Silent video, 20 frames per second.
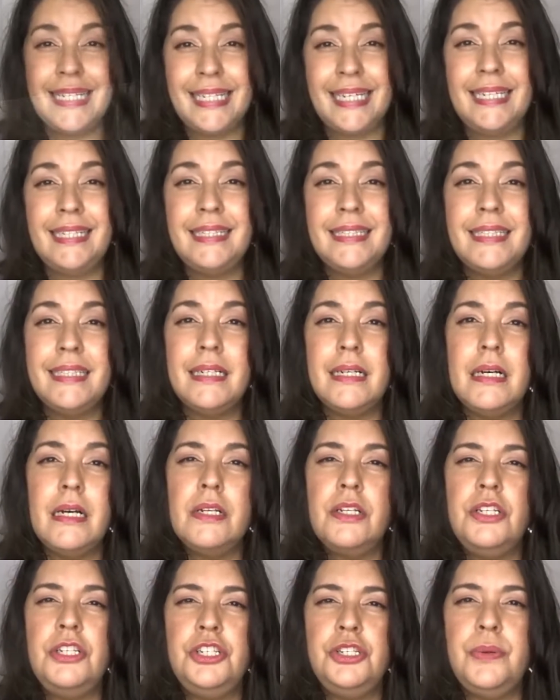seen
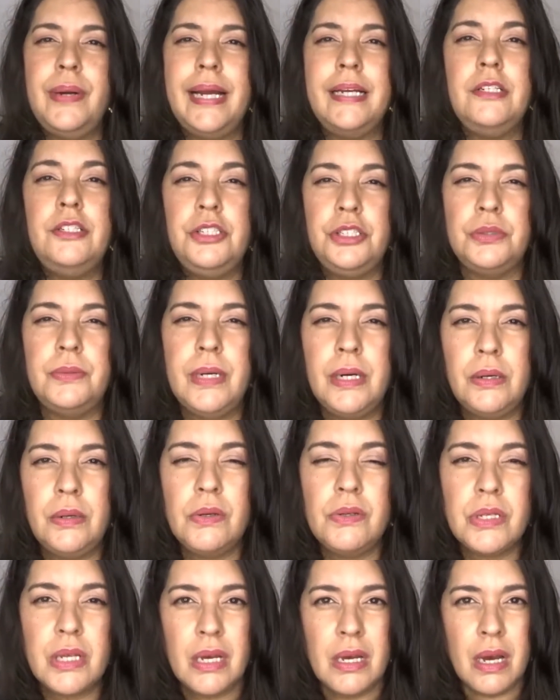the Jouer
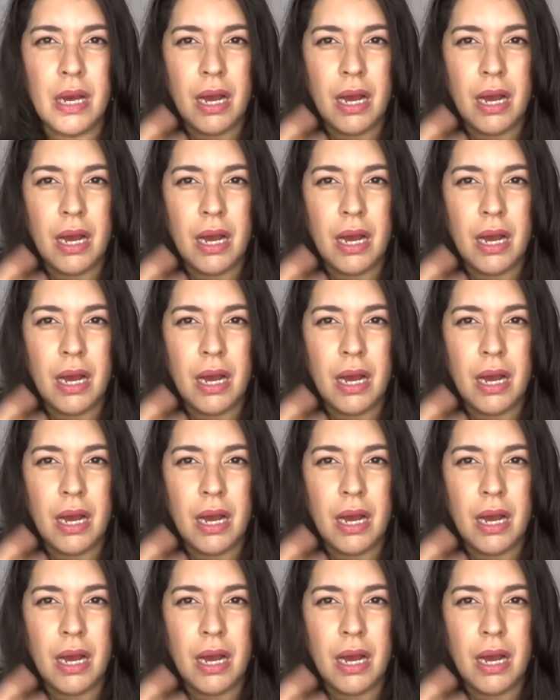duos